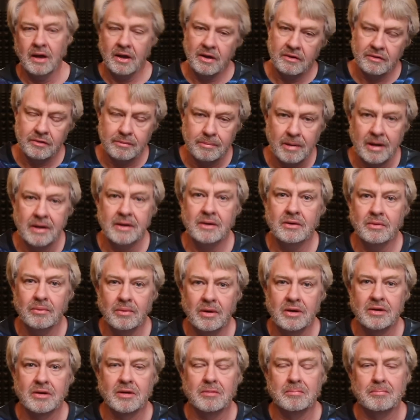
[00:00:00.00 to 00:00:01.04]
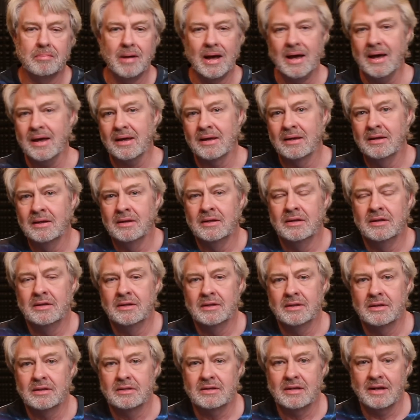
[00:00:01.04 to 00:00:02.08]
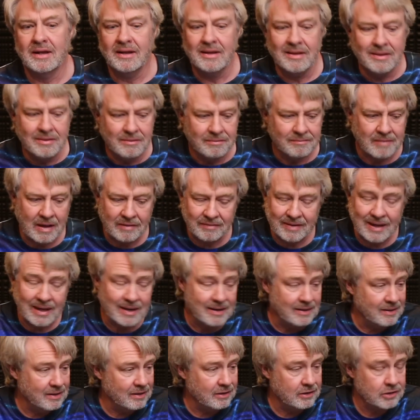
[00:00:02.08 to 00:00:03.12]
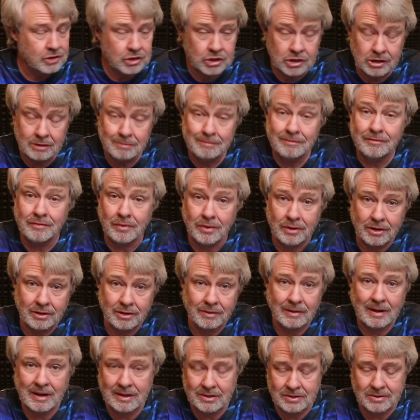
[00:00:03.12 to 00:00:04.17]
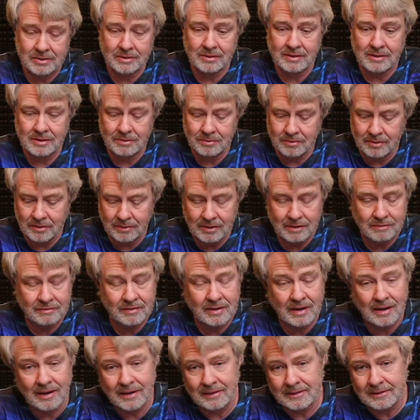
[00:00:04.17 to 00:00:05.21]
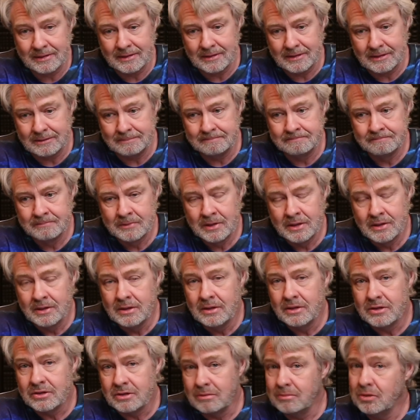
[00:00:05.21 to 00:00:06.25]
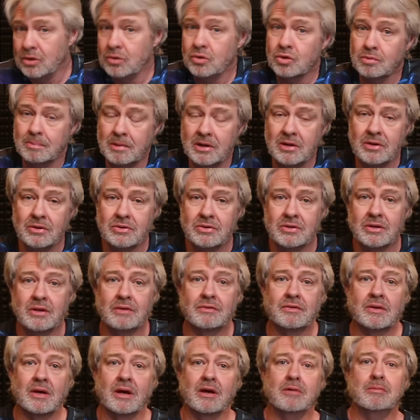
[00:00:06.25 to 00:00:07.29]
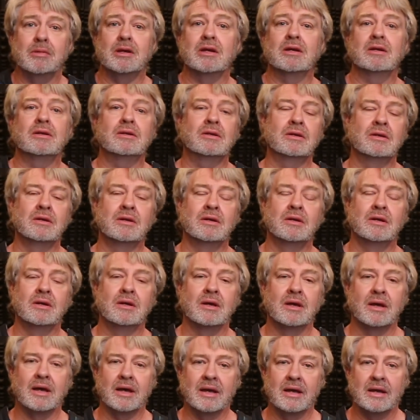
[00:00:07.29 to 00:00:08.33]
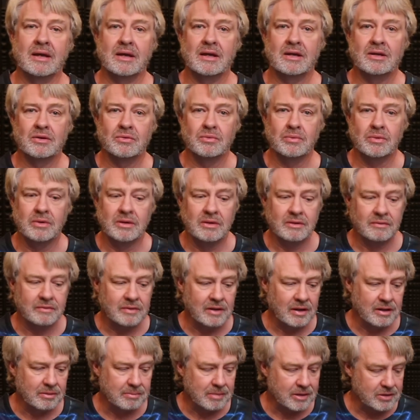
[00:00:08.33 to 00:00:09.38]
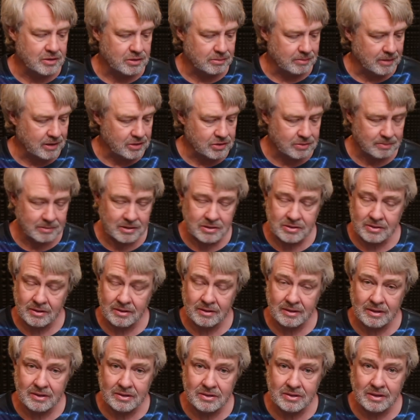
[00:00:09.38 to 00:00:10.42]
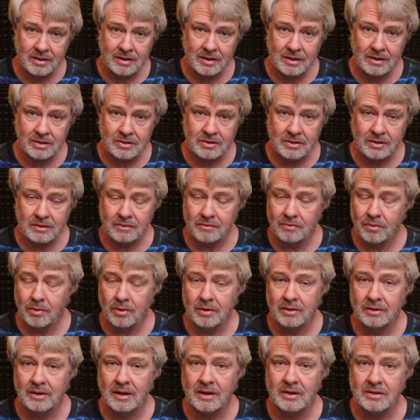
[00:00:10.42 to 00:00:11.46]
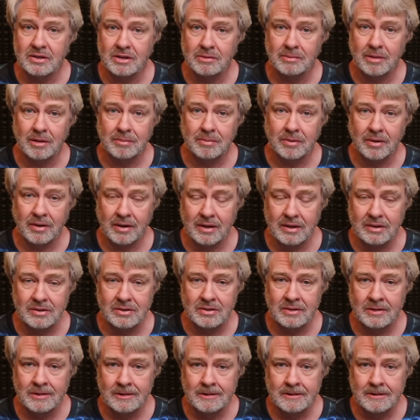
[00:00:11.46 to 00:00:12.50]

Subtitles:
Hey everybody, welcome back. Today, I've got a little gem for you actually. We've got some new speakers that have come in and we've done a bunch of measurements on these things and have worked out some upgrades.